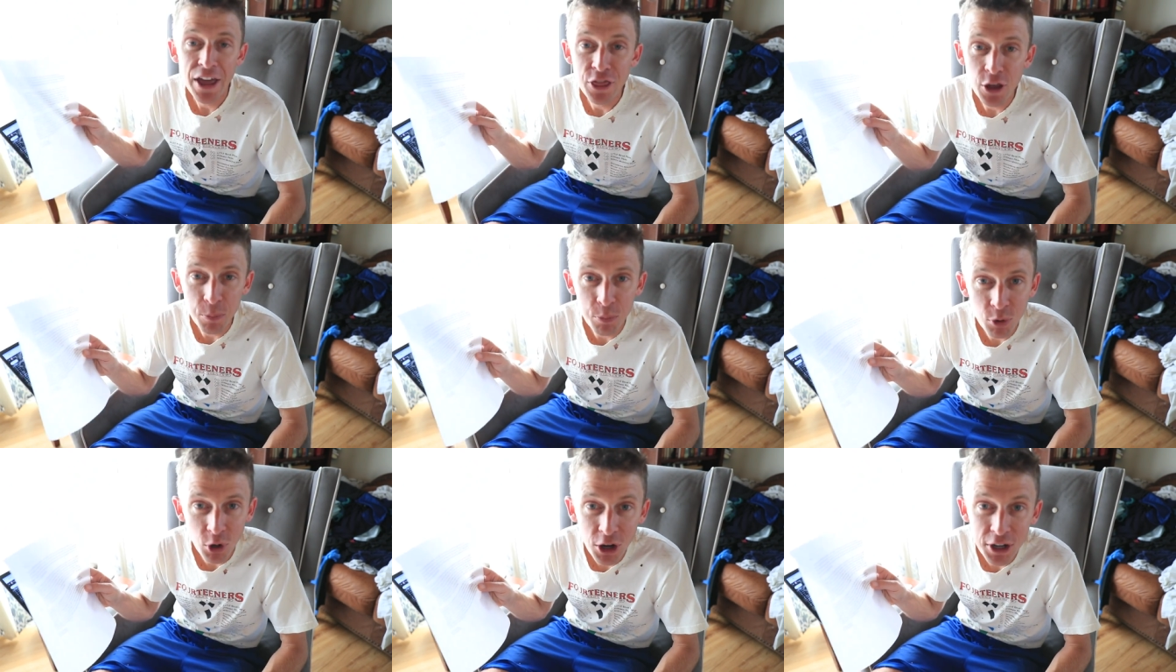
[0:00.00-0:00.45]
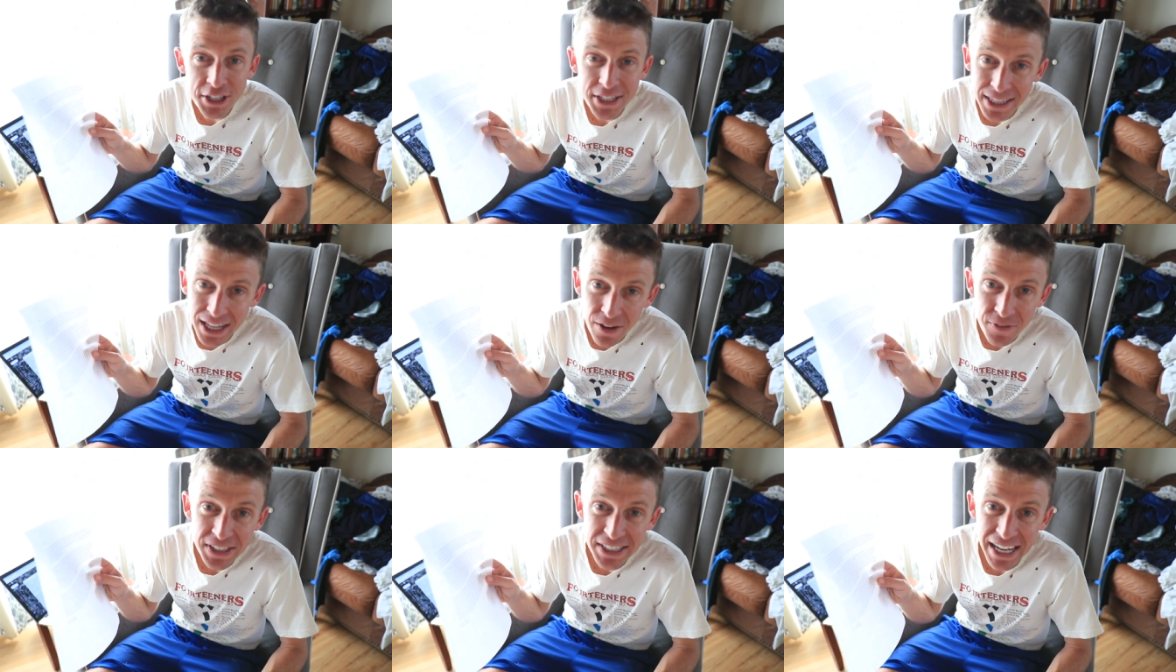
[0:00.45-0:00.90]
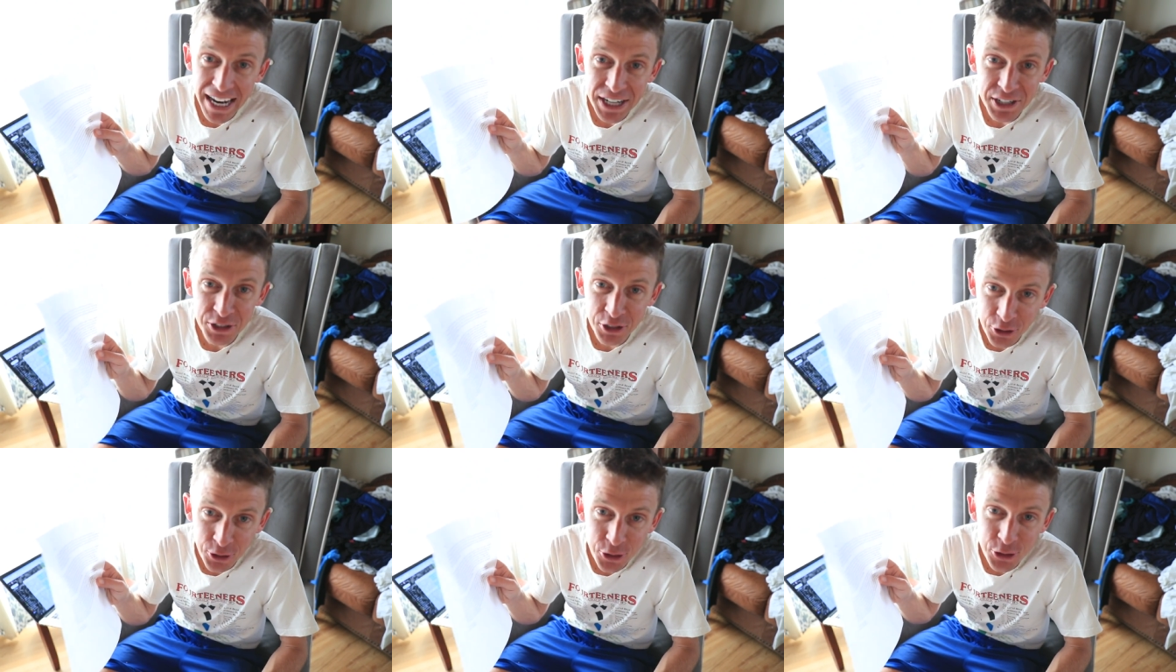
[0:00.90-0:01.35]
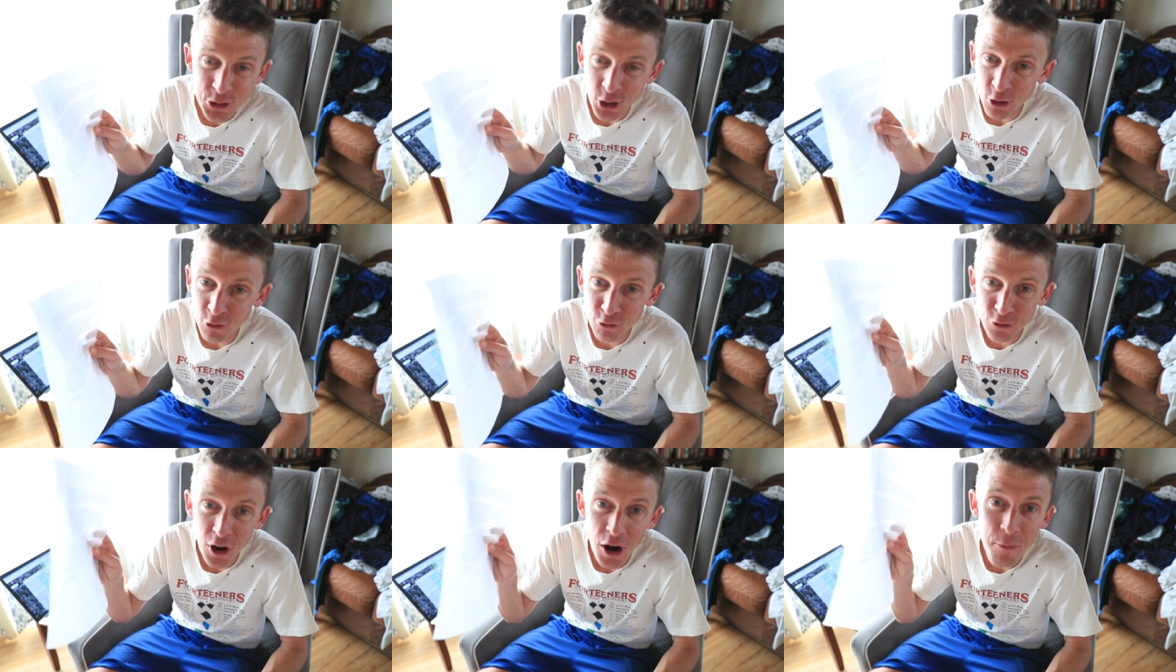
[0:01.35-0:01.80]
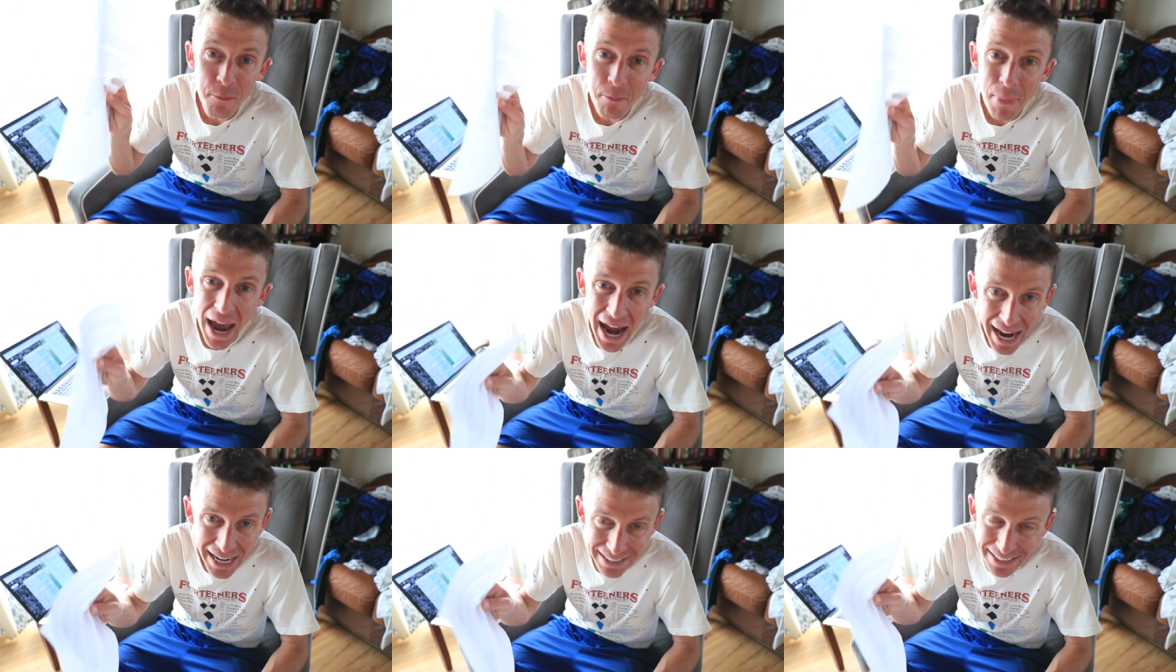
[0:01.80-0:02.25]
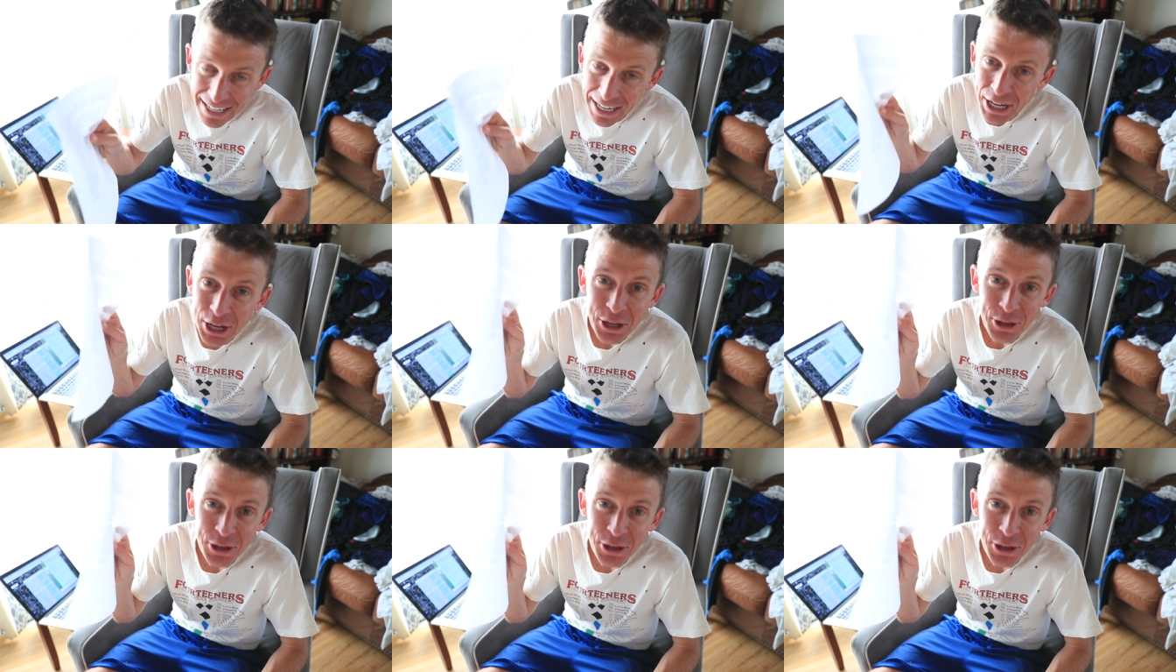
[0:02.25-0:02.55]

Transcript: and the Brooks Levitate twos are from Matt.